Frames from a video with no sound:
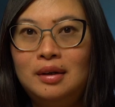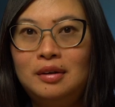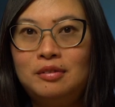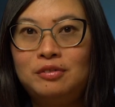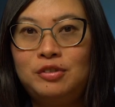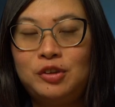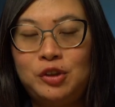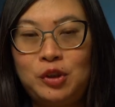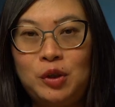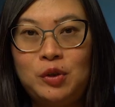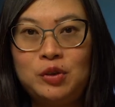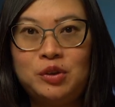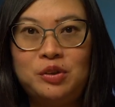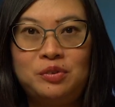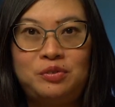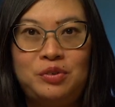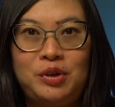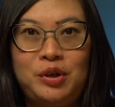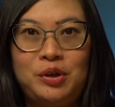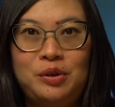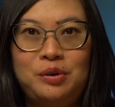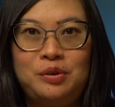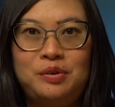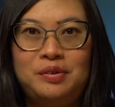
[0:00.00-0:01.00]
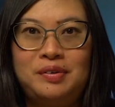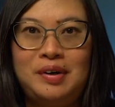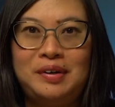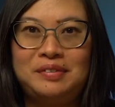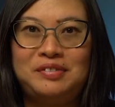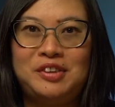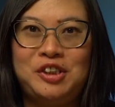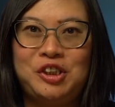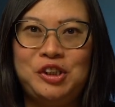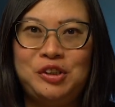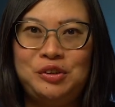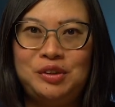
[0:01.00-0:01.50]
For those of you who
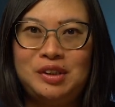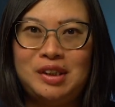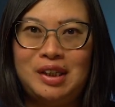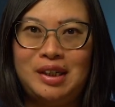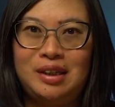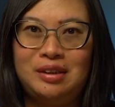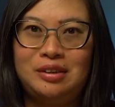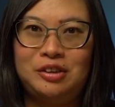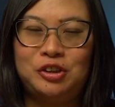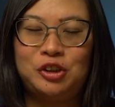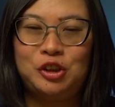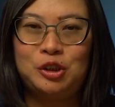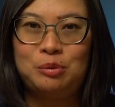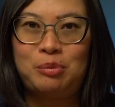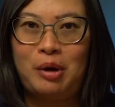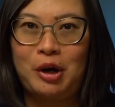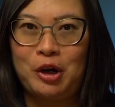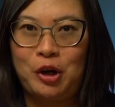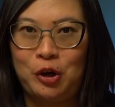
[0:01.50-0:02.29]
have tuned in to my